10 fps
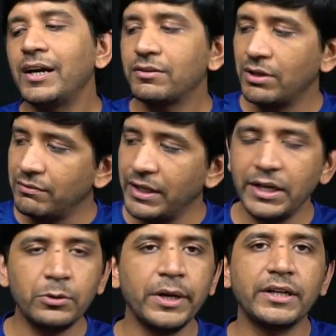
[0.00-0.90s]
1280
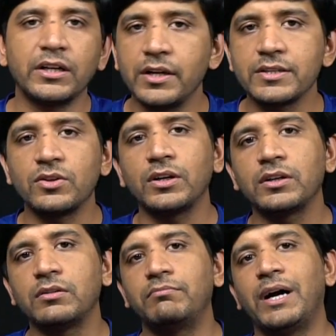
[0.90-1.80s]
into 800 is not
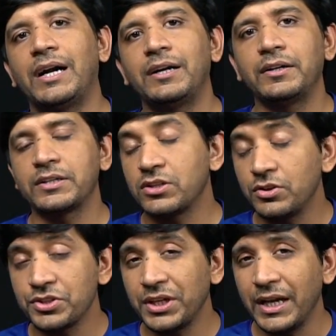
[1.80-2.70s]
a bad
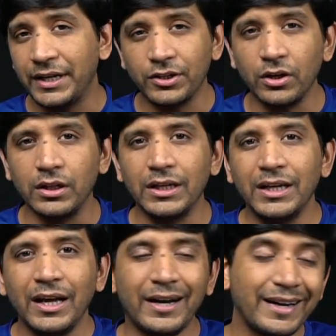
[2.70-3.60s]
resolution at all.
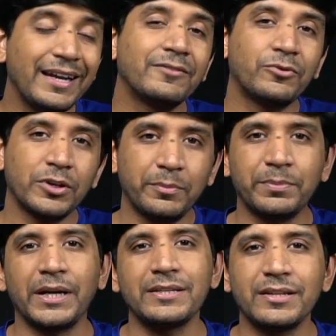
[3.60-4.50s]
Again, for a
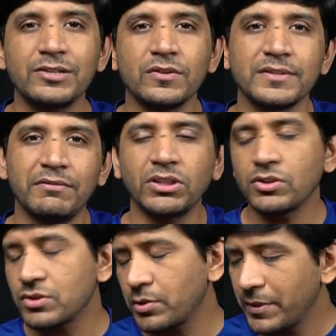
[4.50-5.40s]
price range of
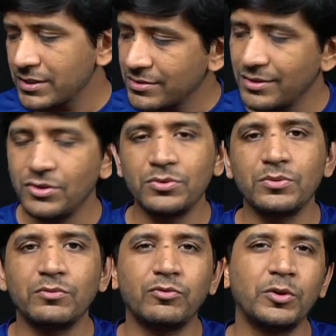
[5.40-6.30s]
7,000 rupees,
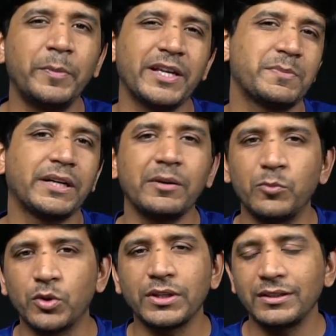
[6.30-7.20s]
you won't be expecting
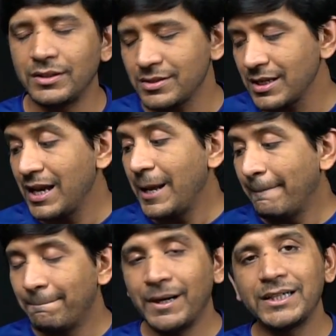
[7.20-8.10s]
more than this.
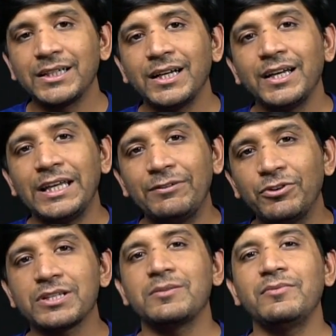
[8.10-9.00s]
But if
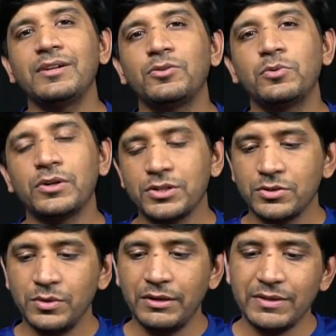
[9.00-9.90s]
you're someone who wants
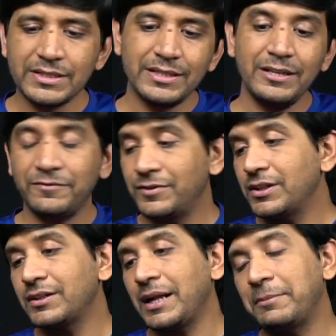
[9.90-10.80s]
to even see if
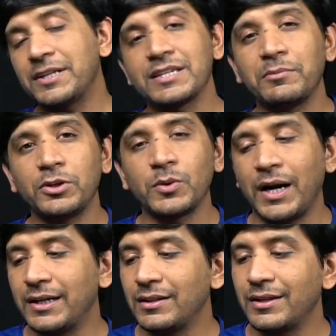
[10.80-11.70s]
the tablet is able to
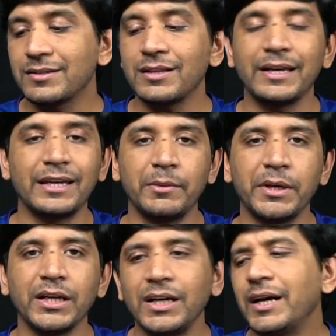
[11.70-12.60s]
handle things like
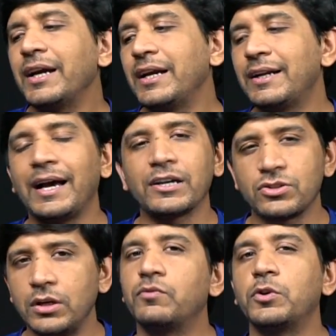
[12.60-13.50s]
gaming, it
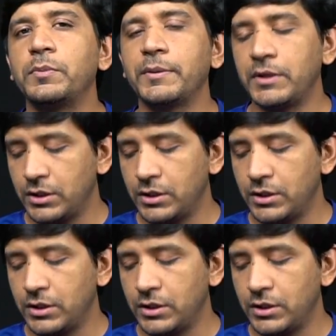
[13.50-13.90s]
actually won't be able